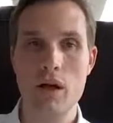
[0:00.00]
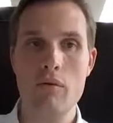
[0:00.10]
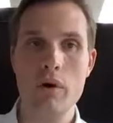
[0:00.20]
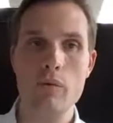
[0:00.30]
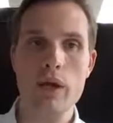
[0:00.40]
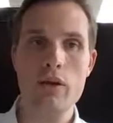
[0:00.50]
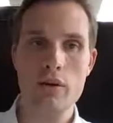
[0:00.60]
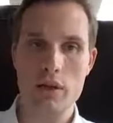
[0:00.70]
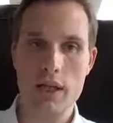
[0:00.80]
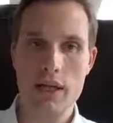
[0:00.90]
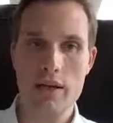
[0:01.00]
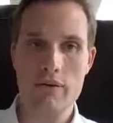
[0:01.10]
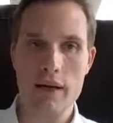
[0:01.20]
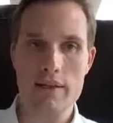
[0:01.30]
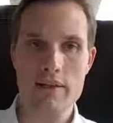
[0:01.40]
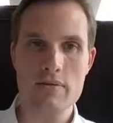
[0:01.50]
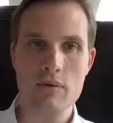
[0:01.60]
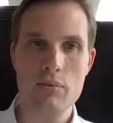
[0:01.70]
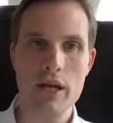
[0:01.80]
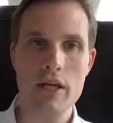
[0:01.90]
While we are not legal advisors, we
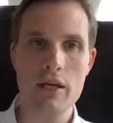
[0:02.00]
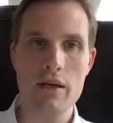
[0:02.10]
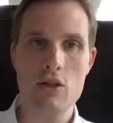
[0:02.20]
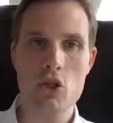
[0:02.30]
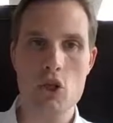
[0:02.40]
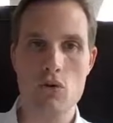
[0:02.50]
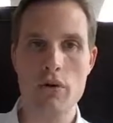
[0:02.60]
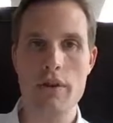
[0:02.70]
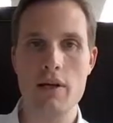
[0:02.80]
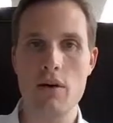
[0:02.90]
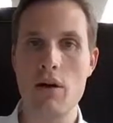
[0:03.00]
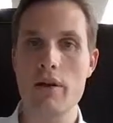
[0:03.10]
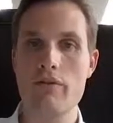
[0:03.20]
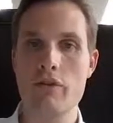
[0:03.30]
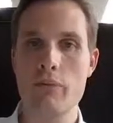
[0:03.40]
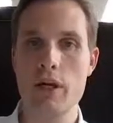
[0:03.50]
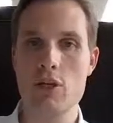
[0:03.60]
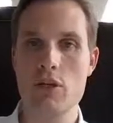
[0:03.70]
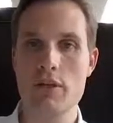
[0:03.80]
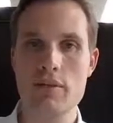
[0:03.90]
make sure that all
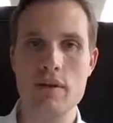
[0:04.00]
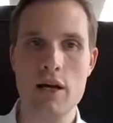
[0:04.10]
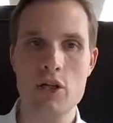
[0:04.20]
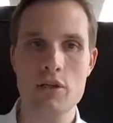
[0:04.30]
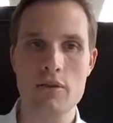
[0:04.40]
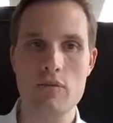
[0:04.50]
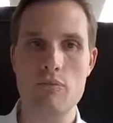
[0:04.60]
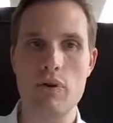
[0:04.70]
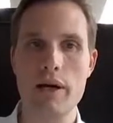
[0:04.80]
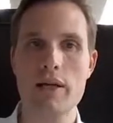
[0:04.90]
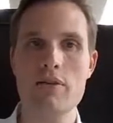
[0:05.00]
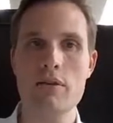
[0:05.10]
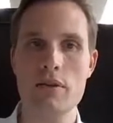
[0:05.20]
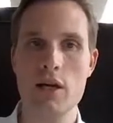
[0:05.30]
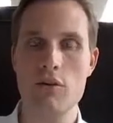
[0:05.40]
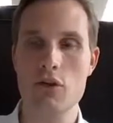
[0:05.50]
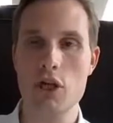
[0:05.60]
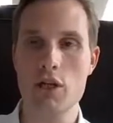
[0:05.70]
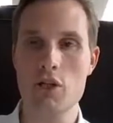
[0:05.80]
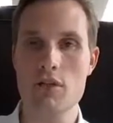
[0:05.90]
information and discussions prior to the
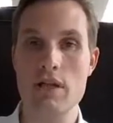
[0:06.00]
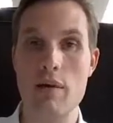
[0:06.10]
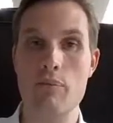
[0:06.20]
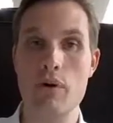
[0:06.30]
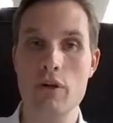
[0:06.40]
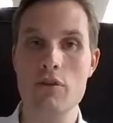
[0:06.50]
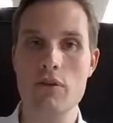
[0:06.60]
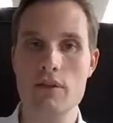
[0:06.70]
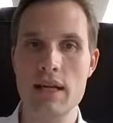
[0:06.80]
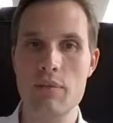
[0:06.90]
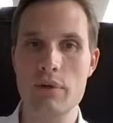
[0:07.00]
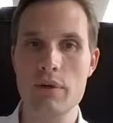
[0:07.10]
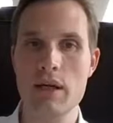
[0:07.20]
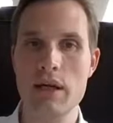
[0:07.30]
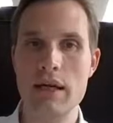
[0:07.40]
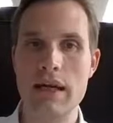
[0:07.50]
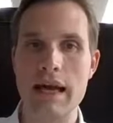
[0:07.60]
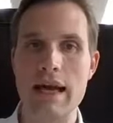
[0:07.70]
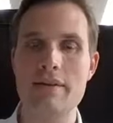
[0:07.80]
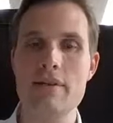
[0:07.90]
negotiations are brought to the table,
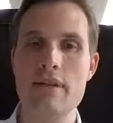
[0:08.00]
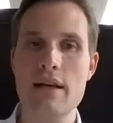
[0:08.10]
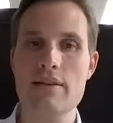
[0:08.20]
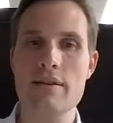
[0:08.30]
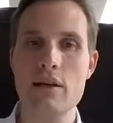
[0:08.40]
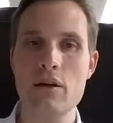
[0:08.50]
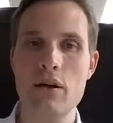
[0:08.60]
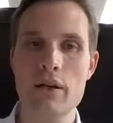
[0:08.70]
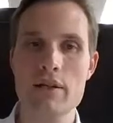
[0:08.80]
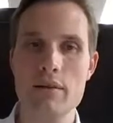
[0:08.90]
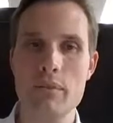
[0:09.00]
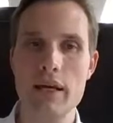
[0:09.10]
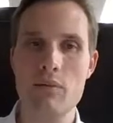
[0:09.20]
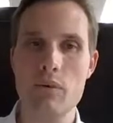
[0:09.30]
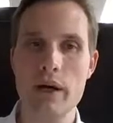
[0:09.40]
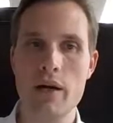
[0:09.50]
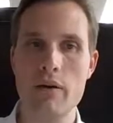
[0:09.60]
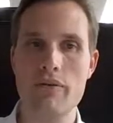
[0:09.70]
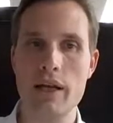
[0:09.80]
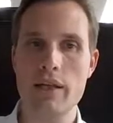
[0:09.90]
and the sell-side lawyers are made aware
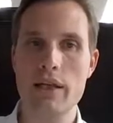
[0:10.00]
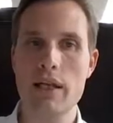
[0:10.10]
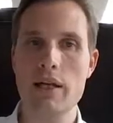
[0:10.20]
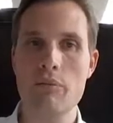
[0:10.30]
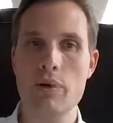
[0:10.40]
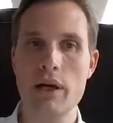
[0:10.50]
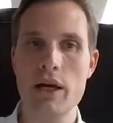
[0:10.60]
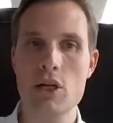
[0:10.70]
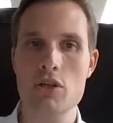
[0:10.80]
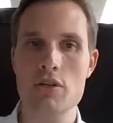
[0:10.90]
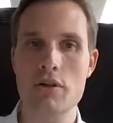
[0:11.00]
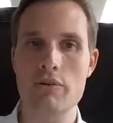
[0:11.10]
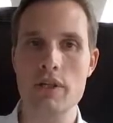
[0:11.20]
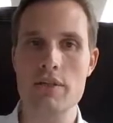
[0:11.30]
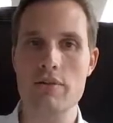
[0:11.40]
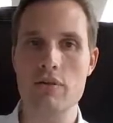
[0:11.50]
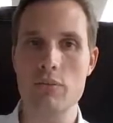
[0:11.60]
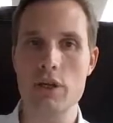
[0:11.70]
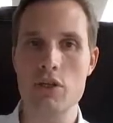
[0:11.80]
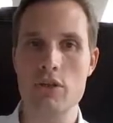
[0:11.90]
of any legal implications of these
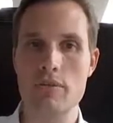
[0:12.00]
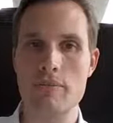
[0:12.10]
information.